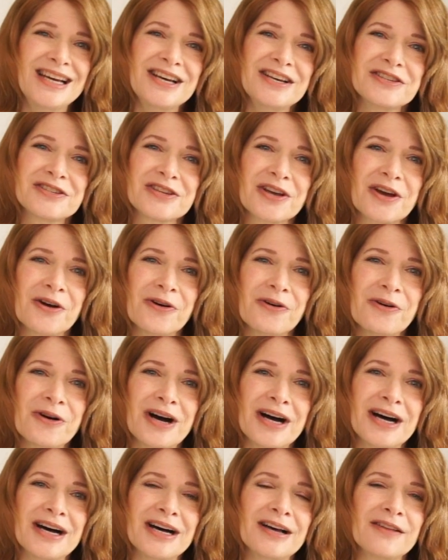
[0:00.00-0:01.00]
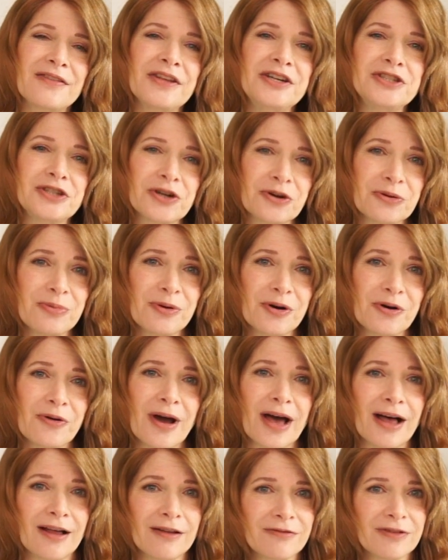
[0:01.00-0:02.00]
So the JOBO
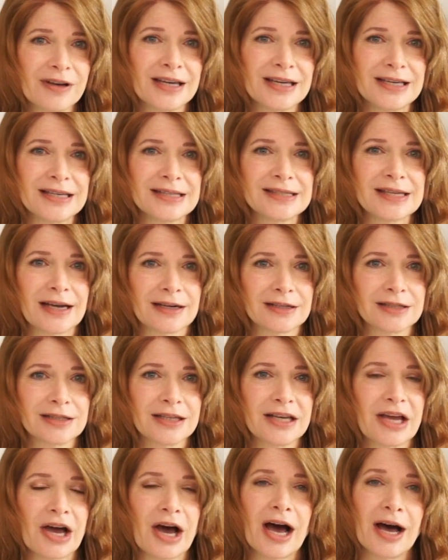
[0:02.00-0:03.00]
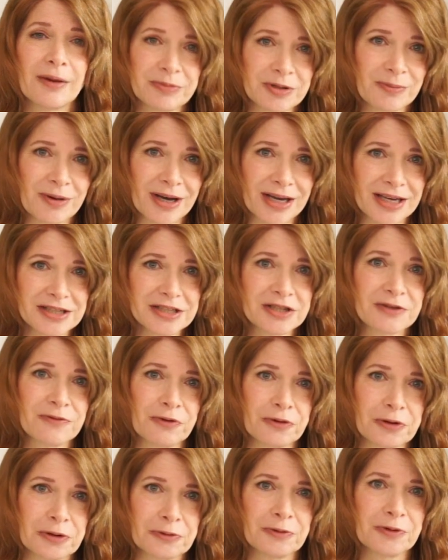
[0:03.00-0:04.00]
Alpha is actually optimized
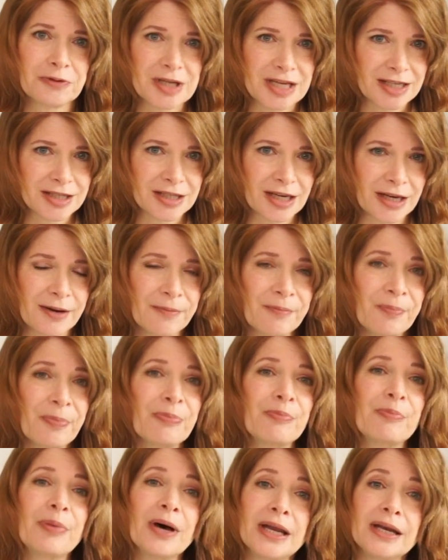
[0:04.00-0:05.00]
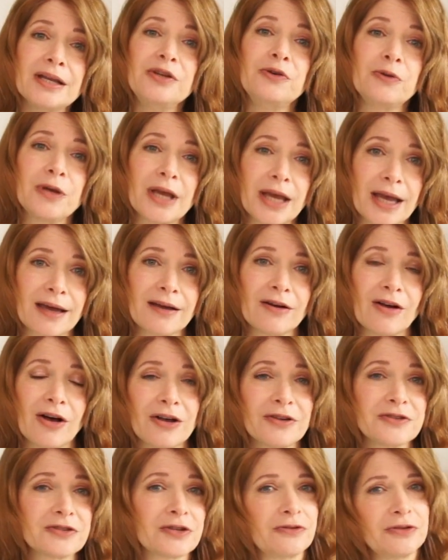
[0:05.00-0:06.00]
for rotation, but you can
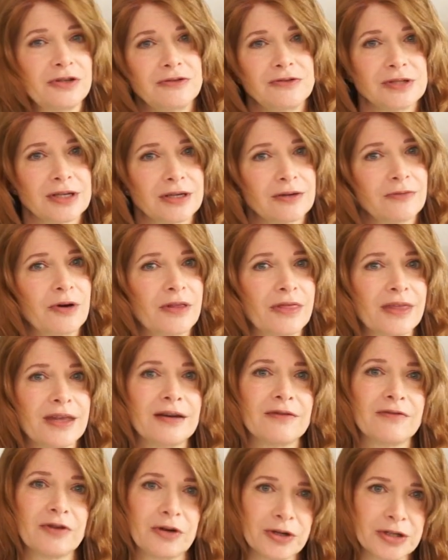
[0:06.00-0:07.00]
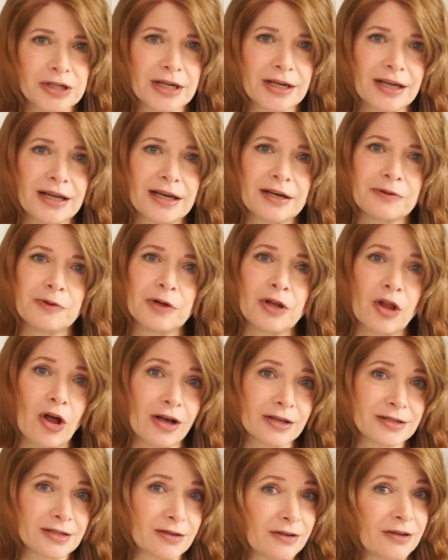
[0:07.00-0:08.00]
also use it with inversion, and it will
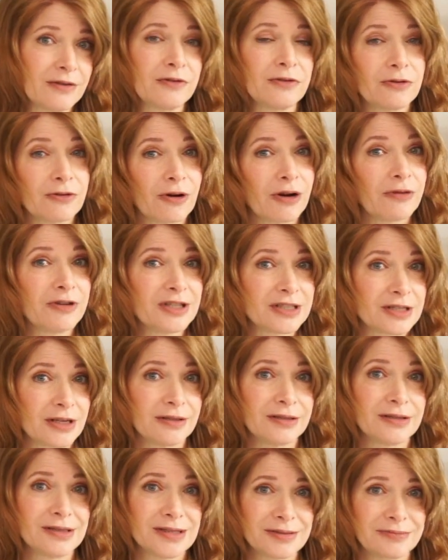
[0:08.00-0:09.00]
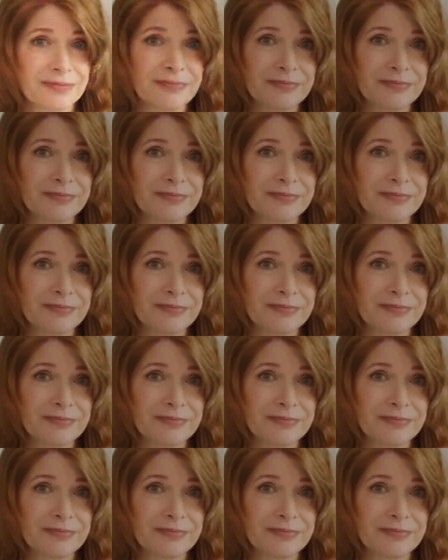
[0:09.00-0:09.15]
also give you great results.